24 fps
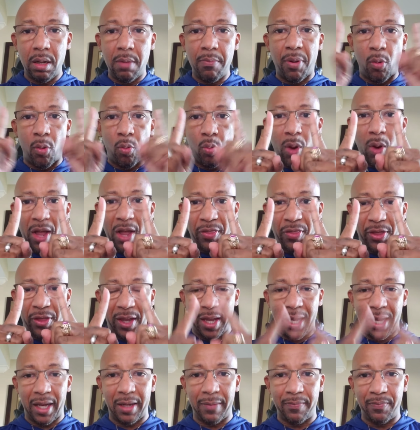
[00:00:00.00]
but one
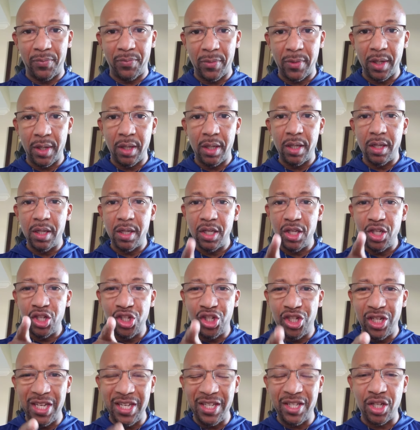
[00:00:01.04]
thing,
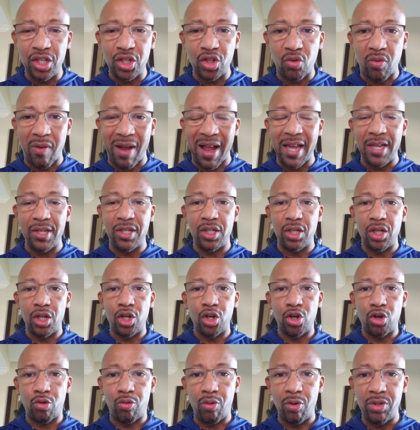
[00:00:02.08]
Jesus Christ
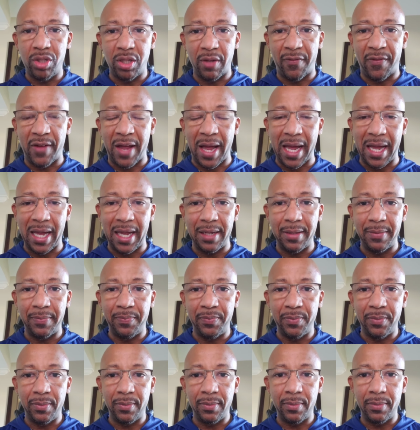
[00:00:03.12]
crucified.
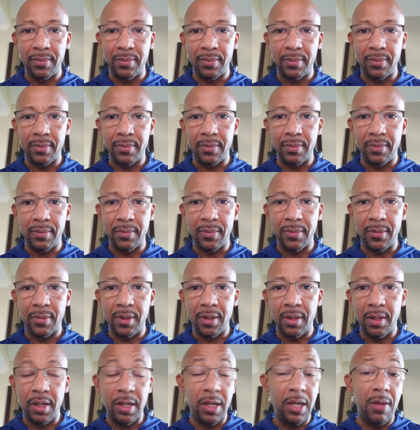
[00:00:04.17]

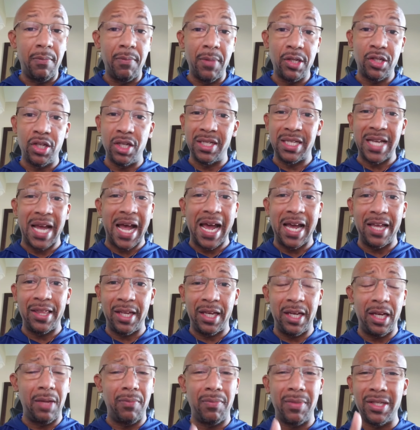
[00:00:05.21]
He didn't mention
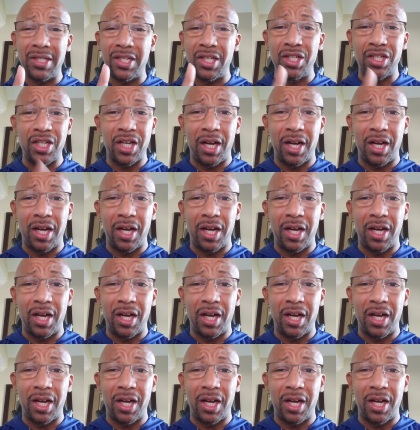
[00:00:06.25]
tithing. He mentioned